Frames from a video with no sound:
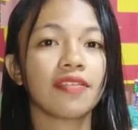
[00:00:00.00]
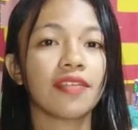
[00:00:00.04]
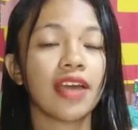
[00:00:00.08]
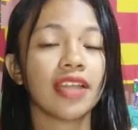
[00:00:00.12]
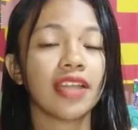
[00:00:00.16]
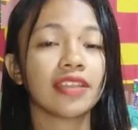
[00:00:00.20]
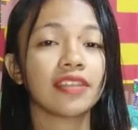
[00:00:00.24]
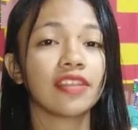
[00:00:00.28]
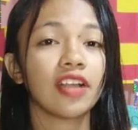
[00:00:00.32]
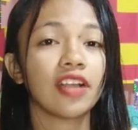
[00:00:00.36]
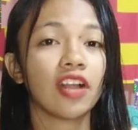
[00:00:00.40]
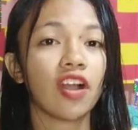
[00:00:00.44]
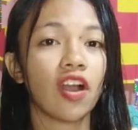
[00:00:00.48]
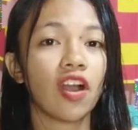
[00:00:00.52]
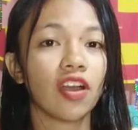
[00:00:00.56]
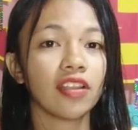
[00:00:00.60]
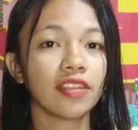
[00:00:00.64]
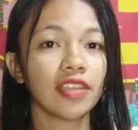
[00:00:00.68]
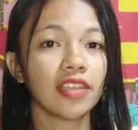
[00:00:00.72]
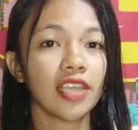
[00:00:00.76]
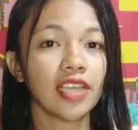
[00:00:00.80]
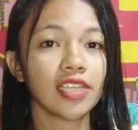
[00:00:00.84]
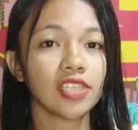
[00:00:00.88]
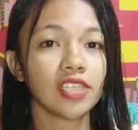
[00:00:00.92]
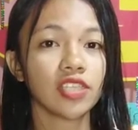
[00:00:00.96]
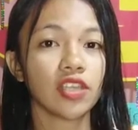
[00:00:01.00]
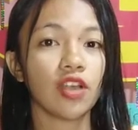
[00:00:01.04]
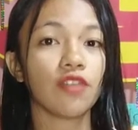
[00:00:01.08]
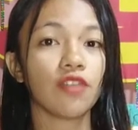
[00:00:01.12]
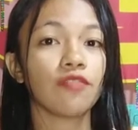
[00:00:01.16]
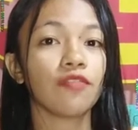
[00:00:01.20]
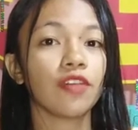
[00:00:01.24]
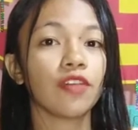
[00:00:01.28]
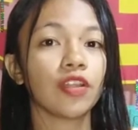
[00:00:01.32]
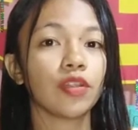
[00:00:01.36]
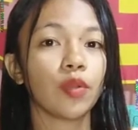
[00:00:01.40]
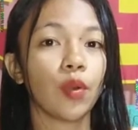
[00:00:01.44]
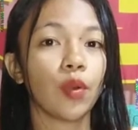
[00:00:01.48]
that the context
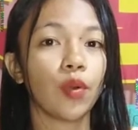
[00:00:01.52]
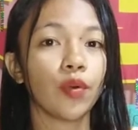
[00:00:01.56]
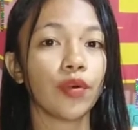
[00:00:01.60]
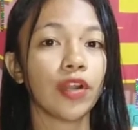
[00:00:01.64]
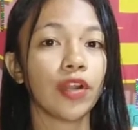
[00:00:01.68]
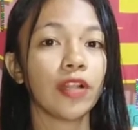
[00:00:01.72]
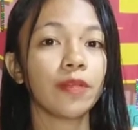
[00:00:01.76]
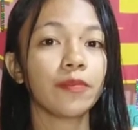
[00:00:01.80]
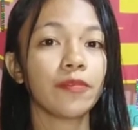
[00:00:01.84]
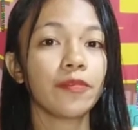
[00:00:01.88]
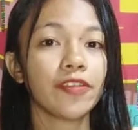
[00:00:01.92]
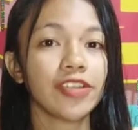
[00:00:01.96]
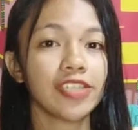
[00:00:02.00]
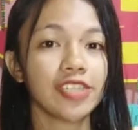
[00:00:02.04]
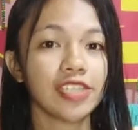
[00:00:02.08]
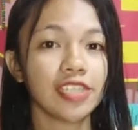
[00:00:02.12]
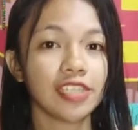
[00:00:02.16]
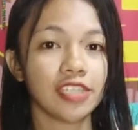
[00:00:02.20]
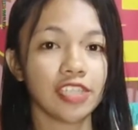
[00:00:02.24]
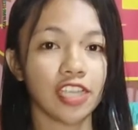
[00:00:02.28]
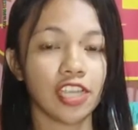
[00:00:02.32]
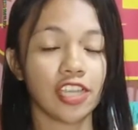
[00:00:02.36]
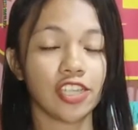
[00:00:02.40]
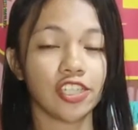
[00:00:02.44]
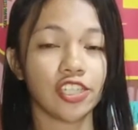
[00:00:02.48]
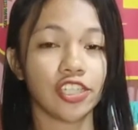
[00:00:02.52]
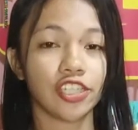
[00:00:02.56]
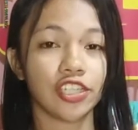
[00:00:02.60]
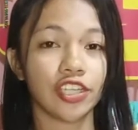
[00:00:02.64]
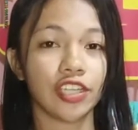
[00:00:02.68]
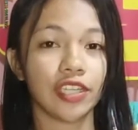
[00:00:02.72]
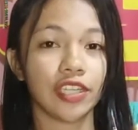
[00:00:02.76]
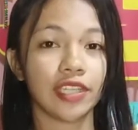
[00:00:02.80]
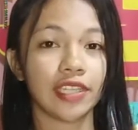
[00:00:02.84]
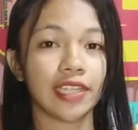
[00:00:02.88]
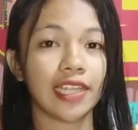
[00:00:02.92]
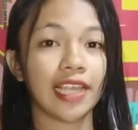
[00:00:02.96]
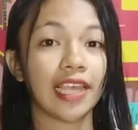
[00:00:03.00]
of an oral
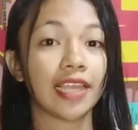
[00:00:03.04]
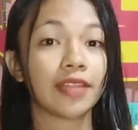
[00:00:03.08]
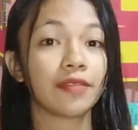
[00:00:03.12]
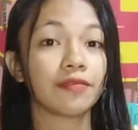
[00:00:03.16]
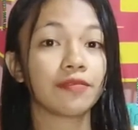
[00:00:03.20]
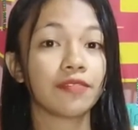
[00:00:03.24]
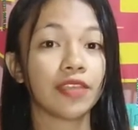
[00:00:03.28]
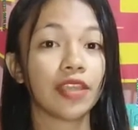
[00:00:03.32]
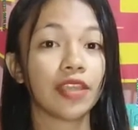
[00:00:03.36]
presentation can